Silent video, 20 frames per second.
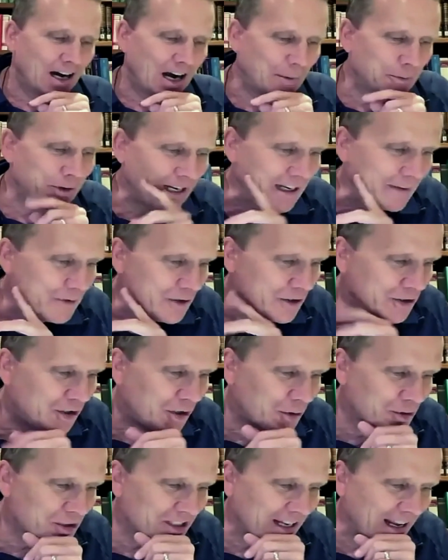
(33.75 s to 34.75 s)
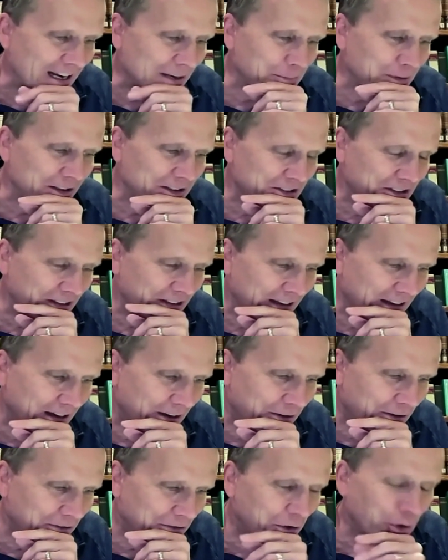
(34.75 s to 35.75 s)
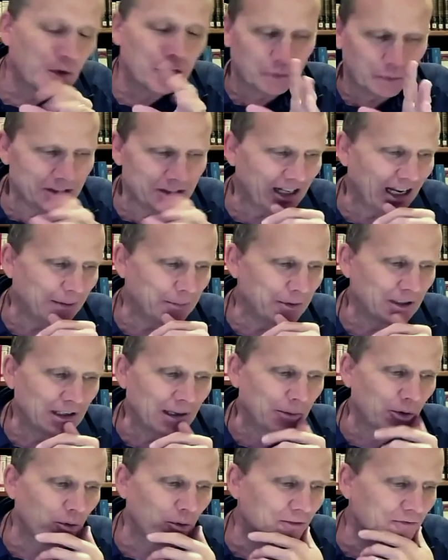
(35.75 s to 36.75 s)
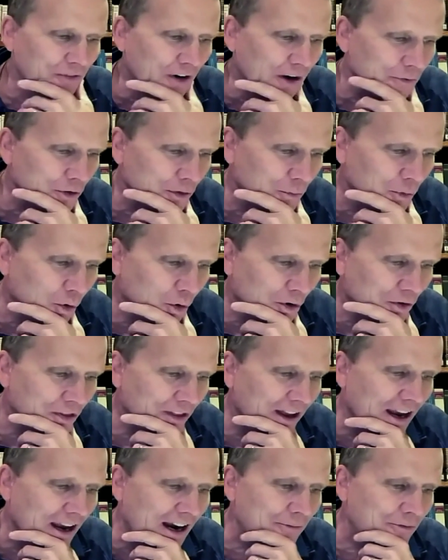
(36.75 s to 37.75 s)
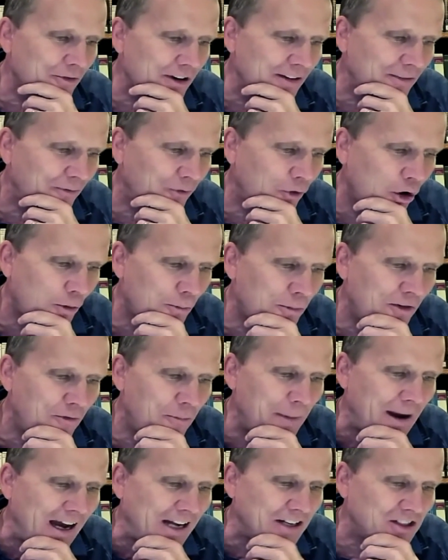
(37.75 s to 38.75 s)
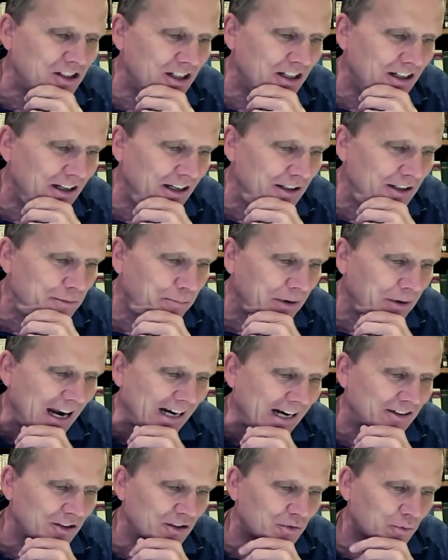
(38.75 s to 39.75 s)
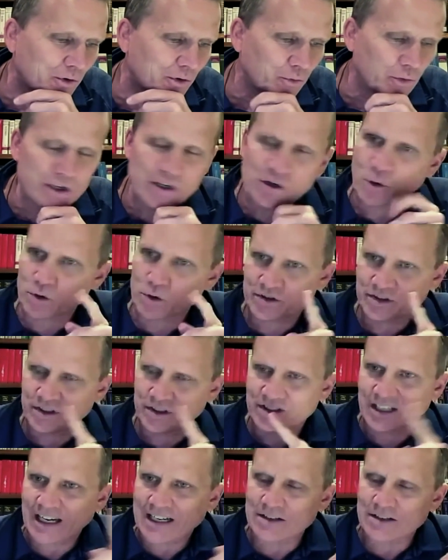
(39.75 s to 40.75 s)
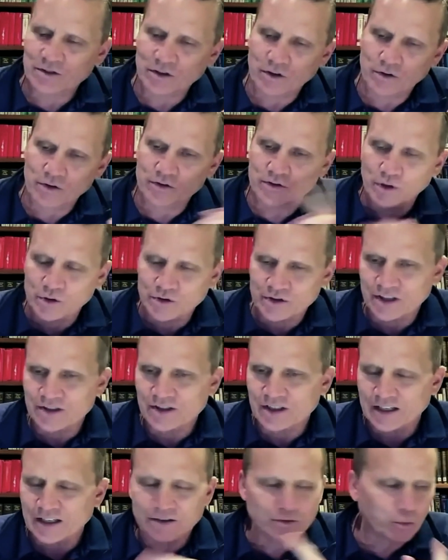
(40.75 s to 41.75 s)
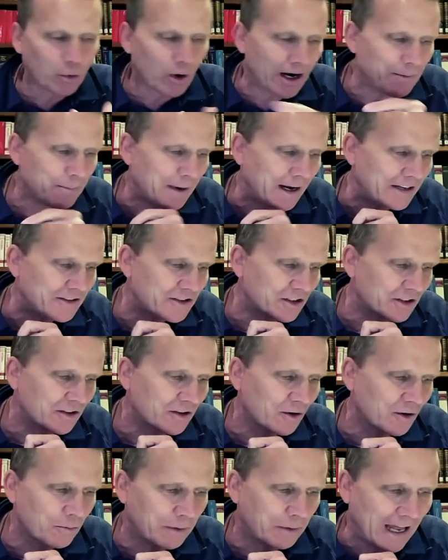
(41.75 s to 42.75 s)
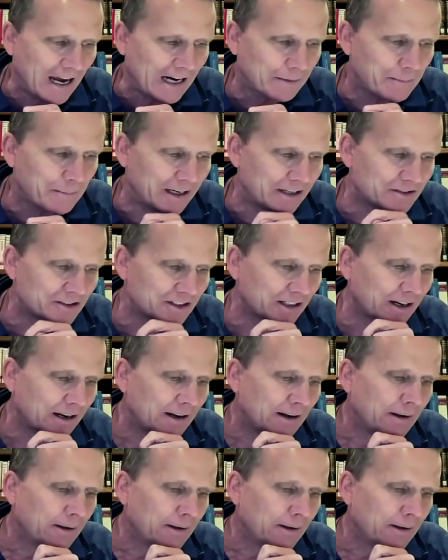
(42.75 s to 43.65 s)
Uh, I want to give you two statements, uh, two or three statements. Number one, Father Morth: every form of magic is practiced with recourse to Satan, so there's no such thing as white magic or black magic.